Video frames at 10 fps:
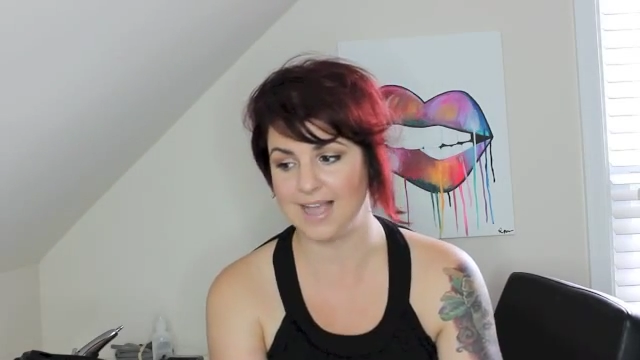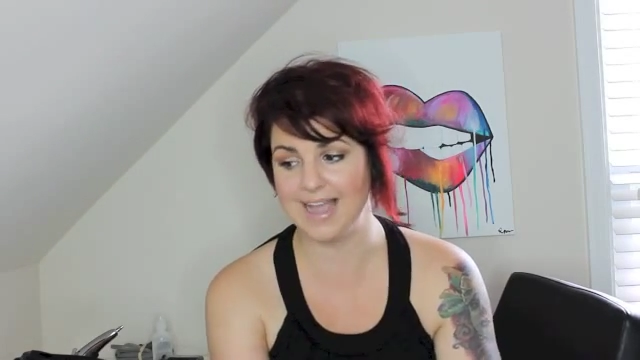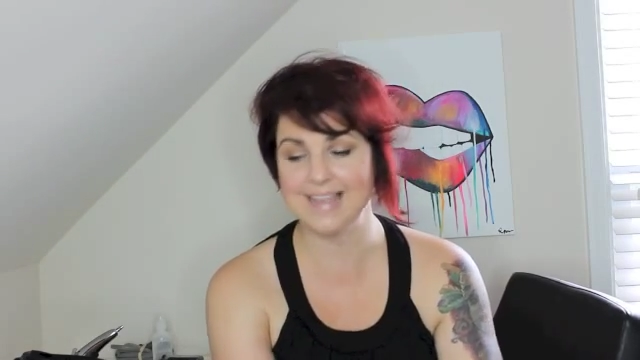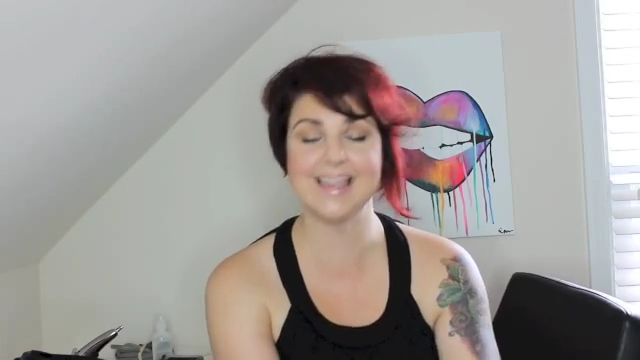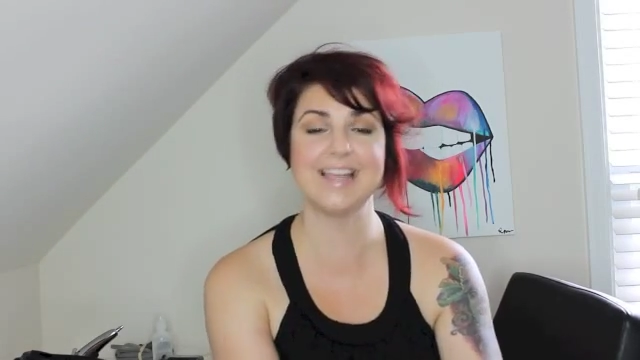
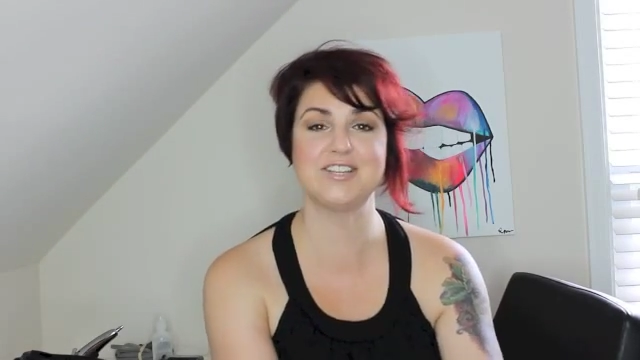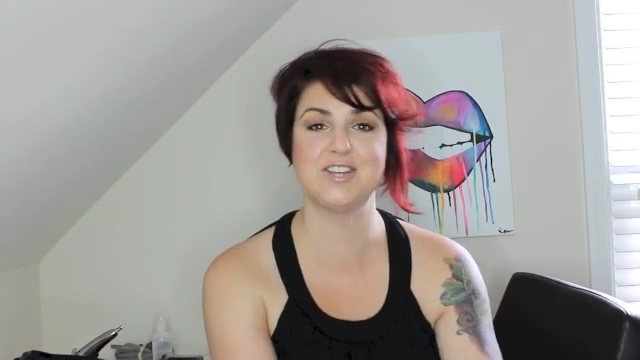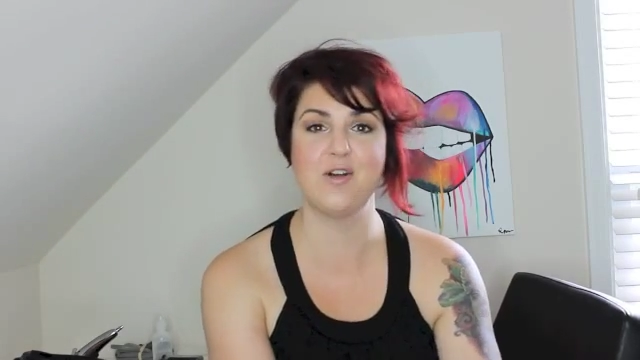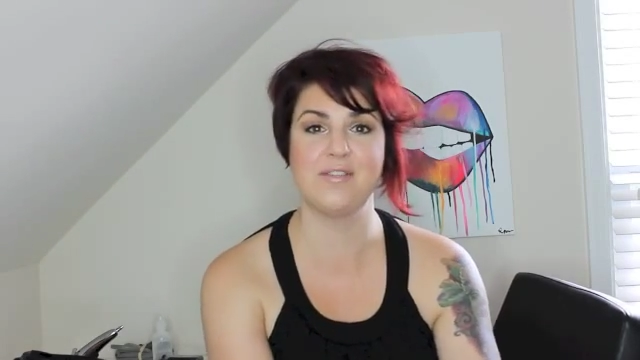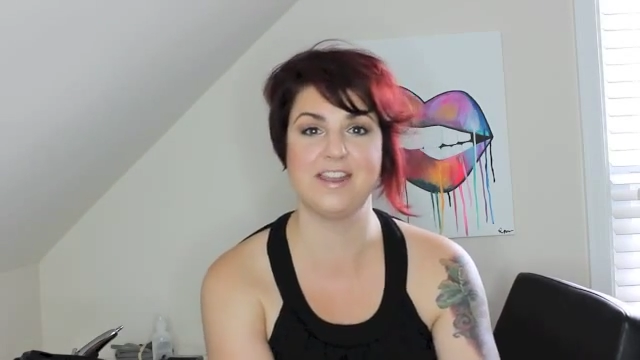I like to
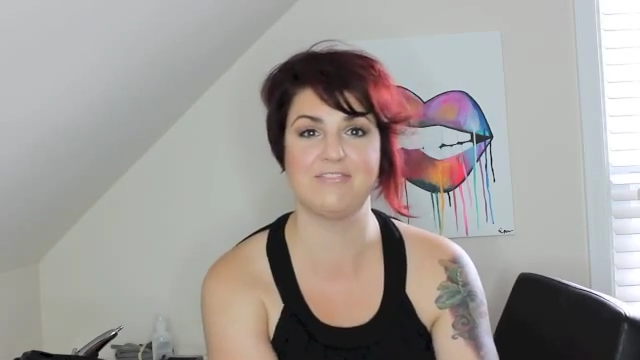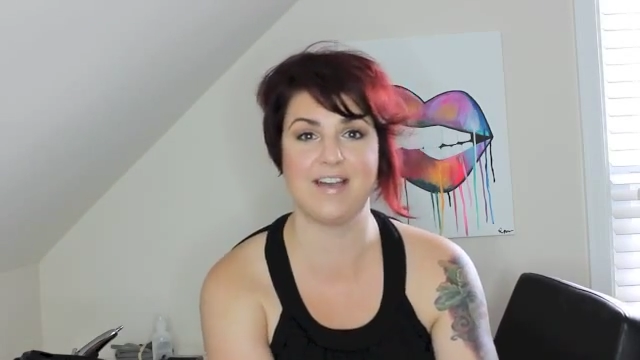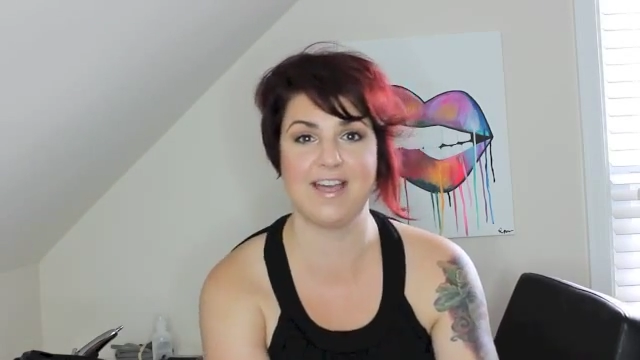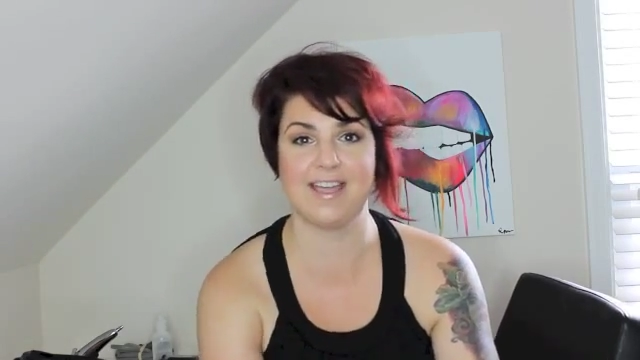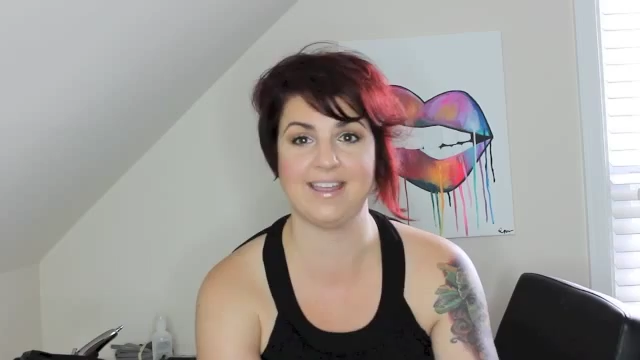know that if
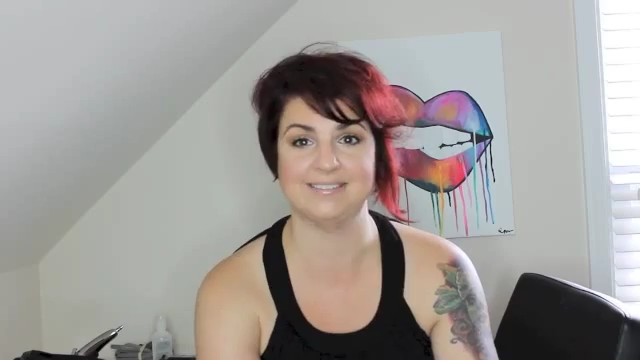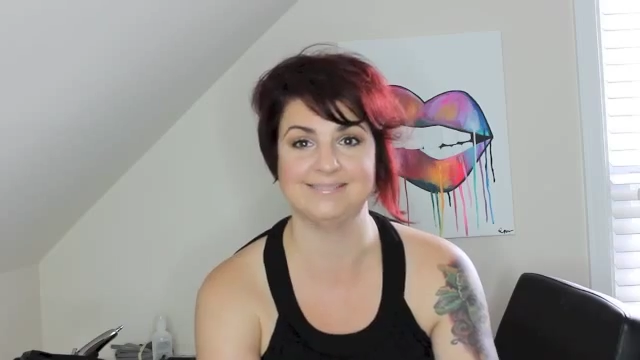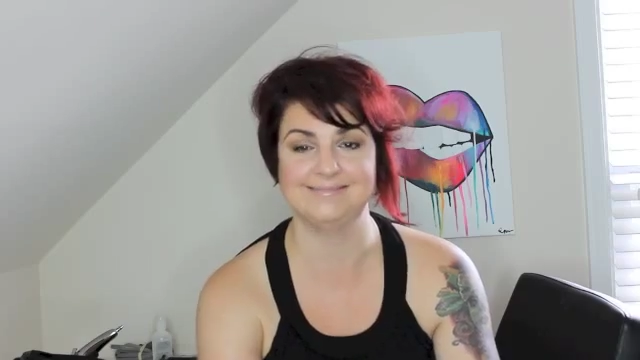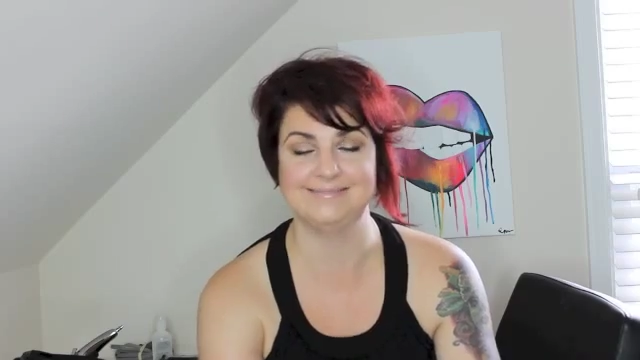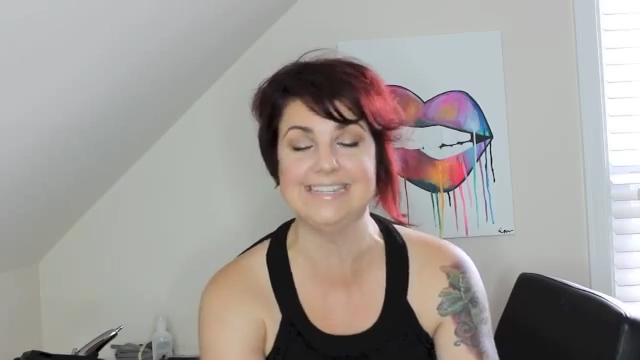I
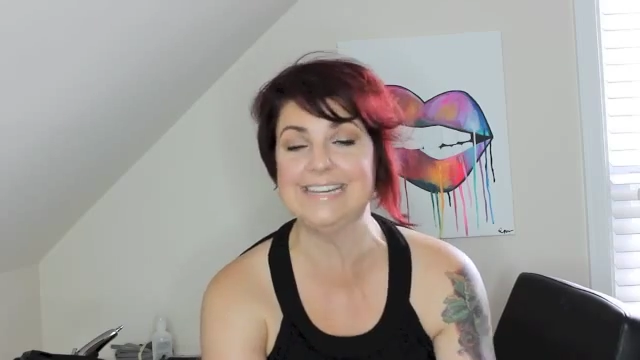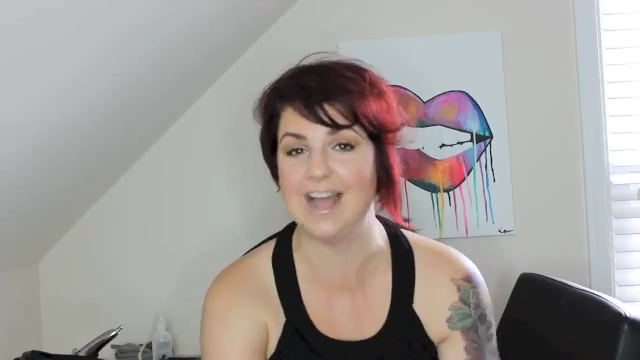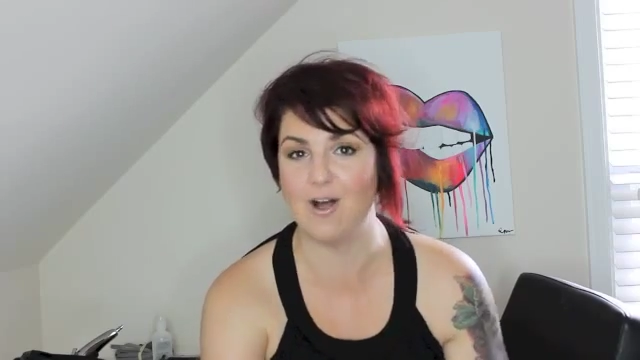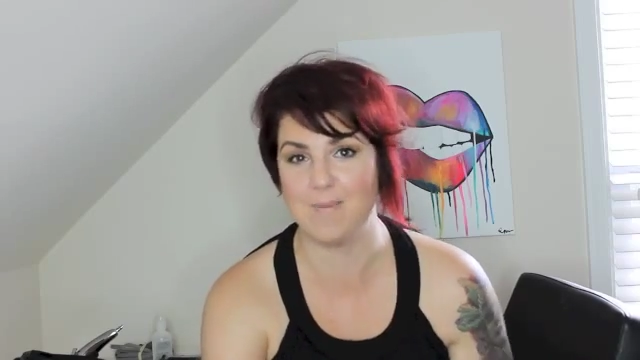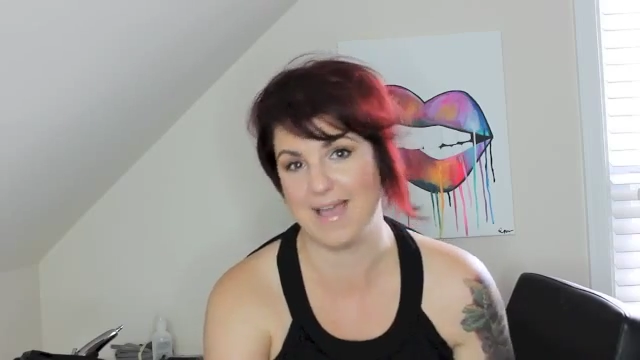need
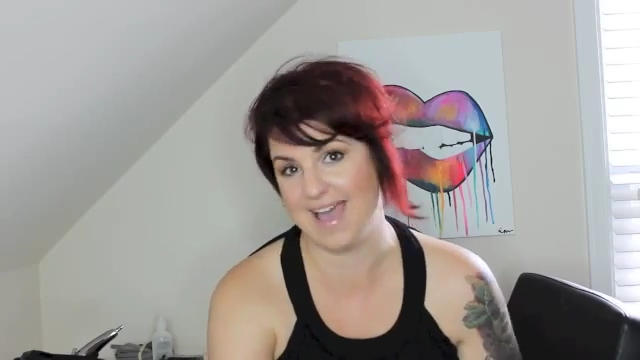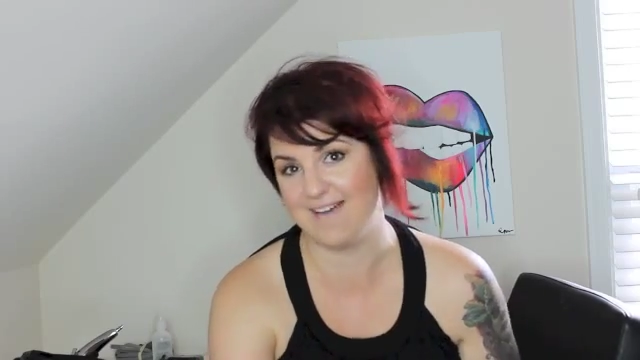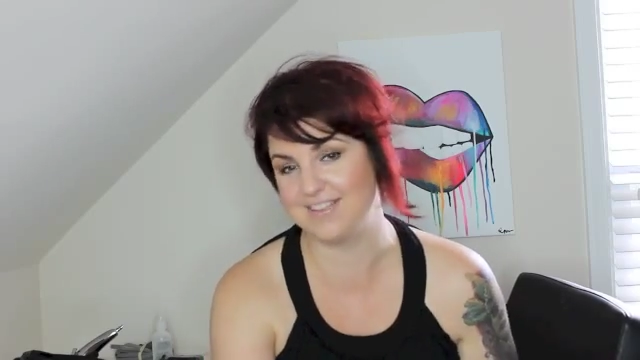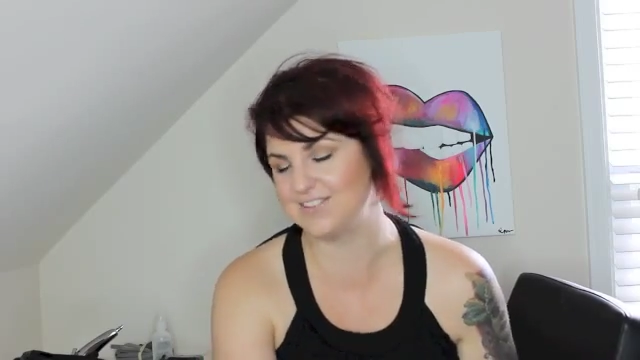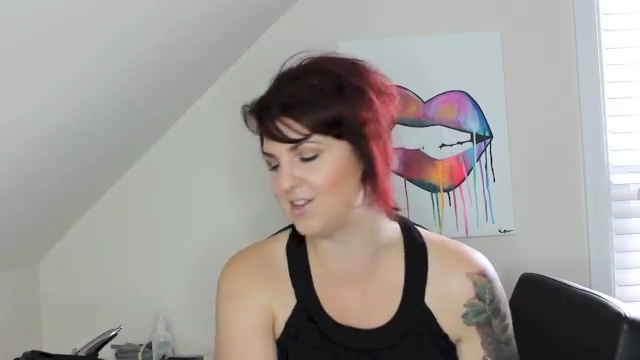help, I have it.